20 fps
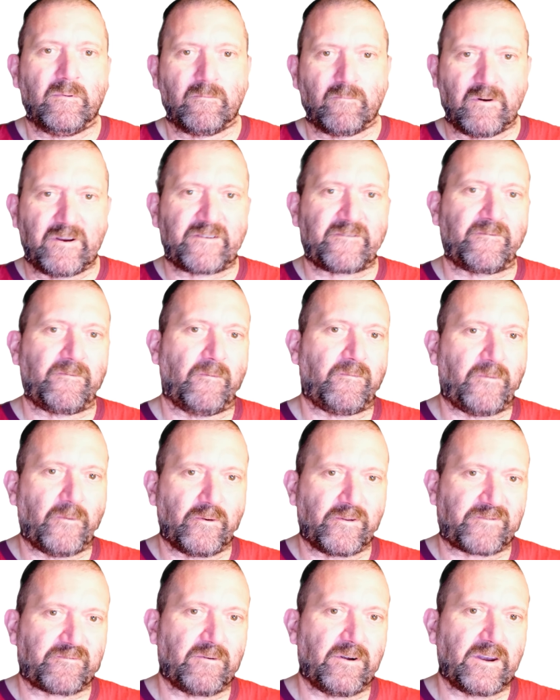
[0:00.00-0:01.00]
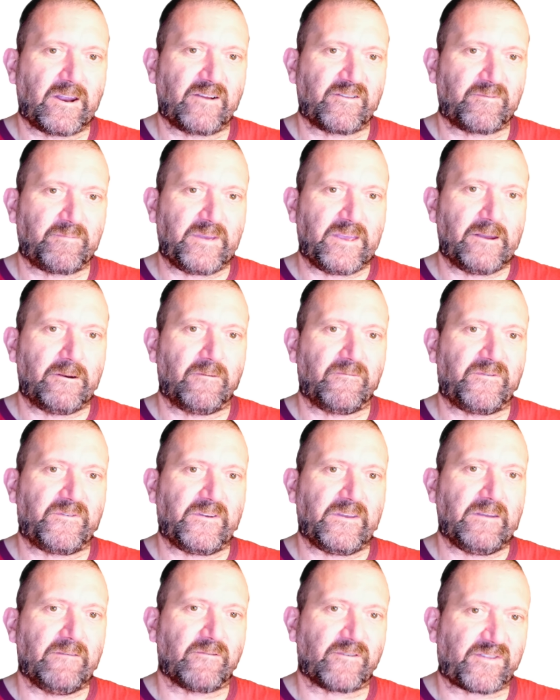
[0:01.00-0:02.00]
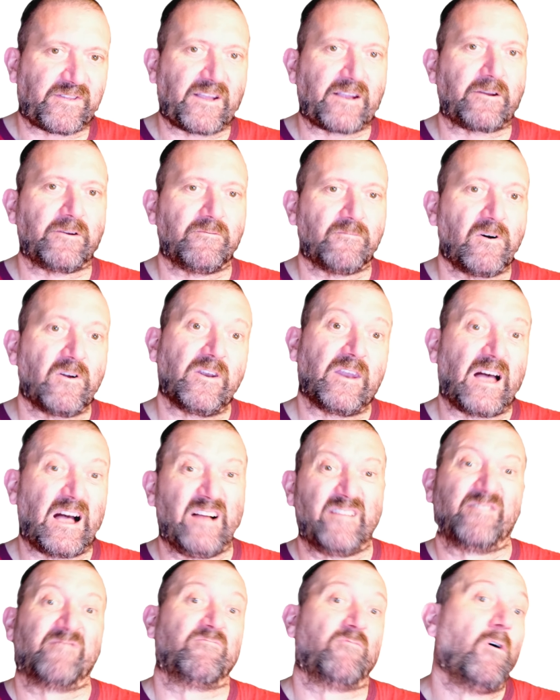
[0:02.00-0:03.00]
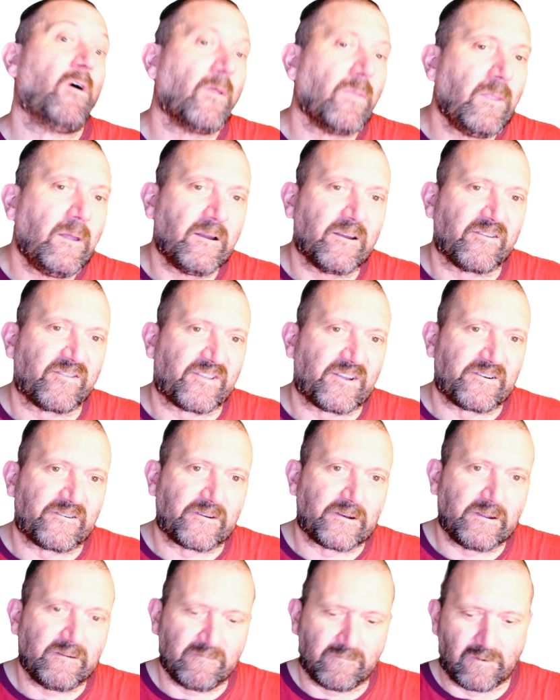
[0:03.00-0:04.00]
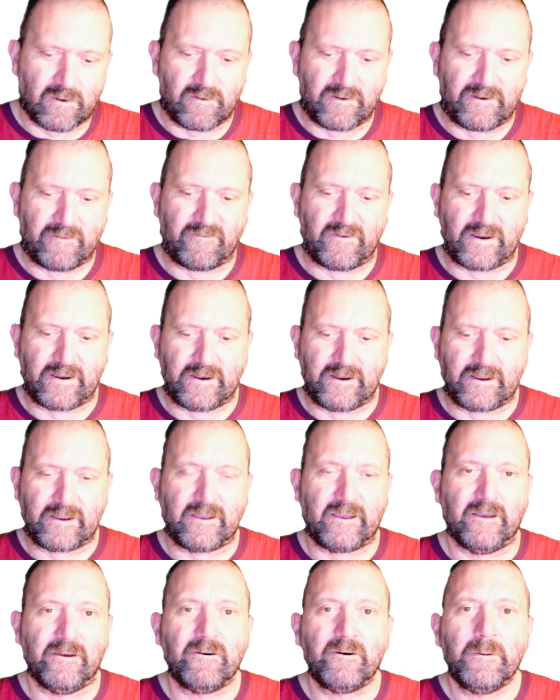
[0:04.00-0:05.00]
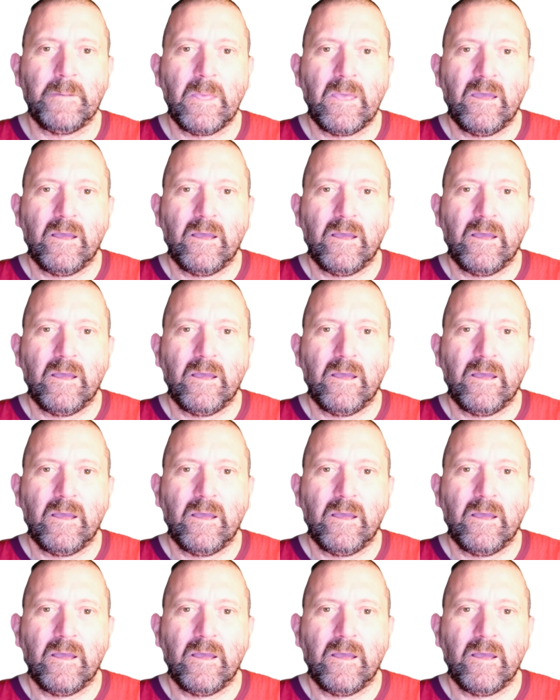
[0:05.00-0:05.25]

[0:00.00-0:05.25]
which the first one has Bn of t, the second one has 1. Essentially, we're dividing here.